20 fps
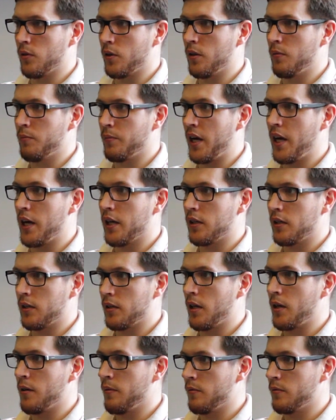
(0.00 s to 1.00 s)
looking
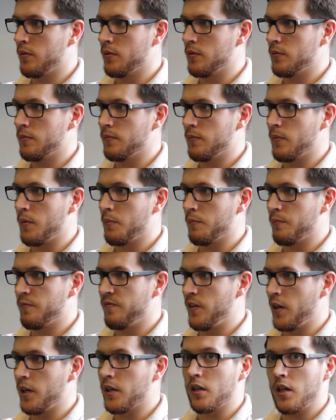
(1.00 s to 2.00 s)
back,
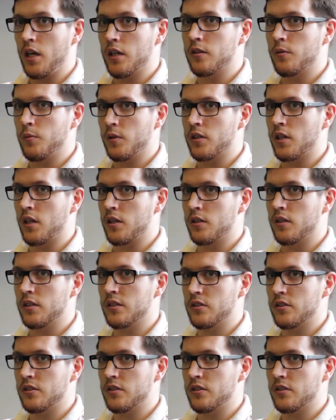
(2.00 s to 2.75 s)
very glad that we did.